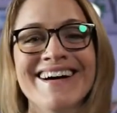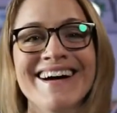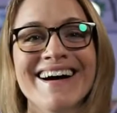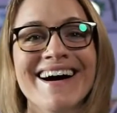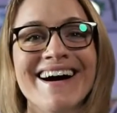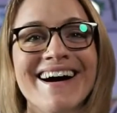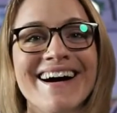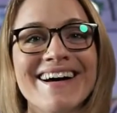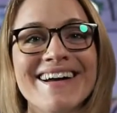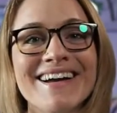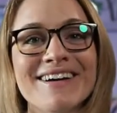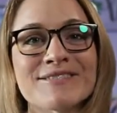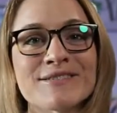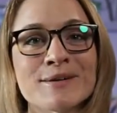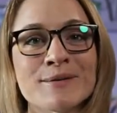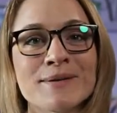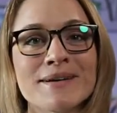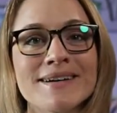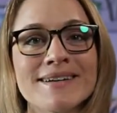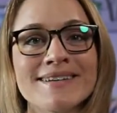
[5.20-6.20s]
Hi,
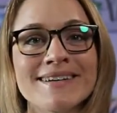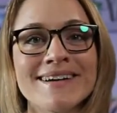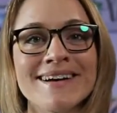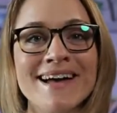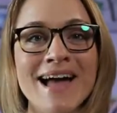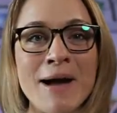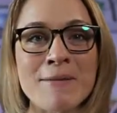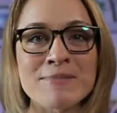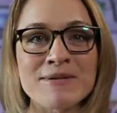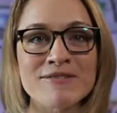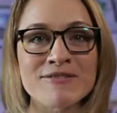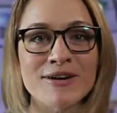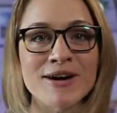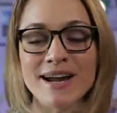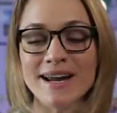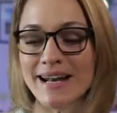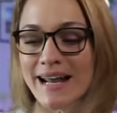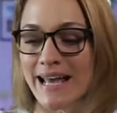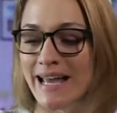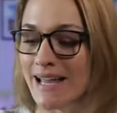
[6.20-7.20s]
everyone. Happy
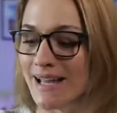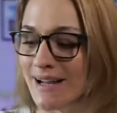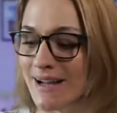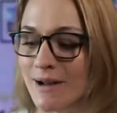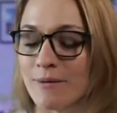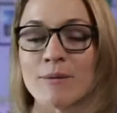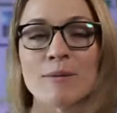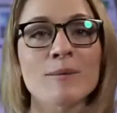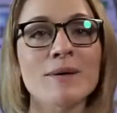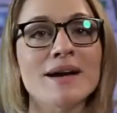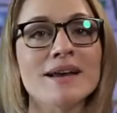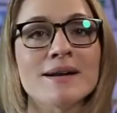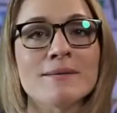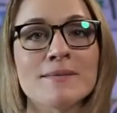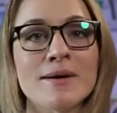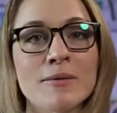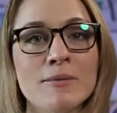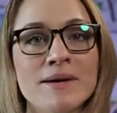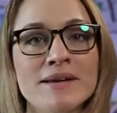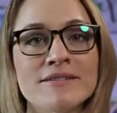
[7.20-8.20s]
Friday. I will wait a
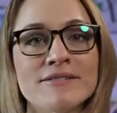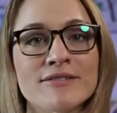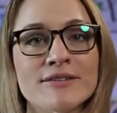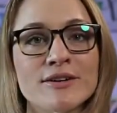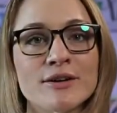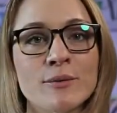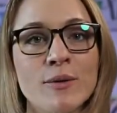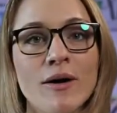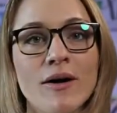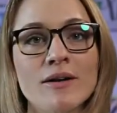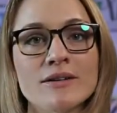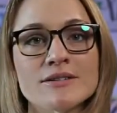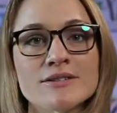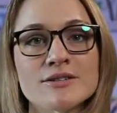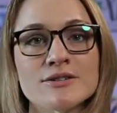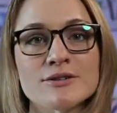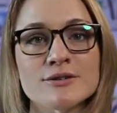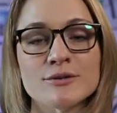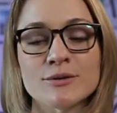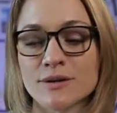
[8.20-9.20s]
moment for you all
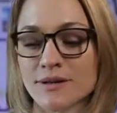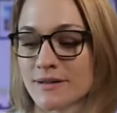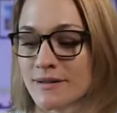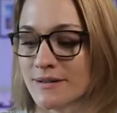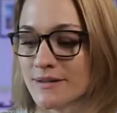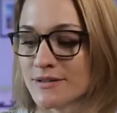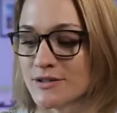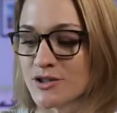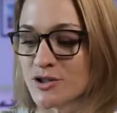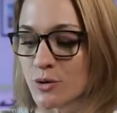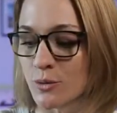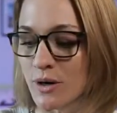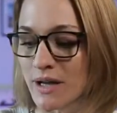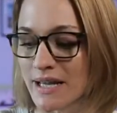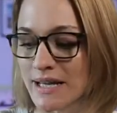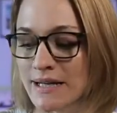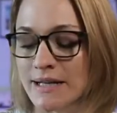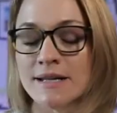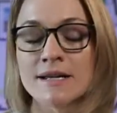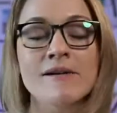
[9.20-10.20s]
to
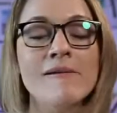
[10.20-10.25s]
join.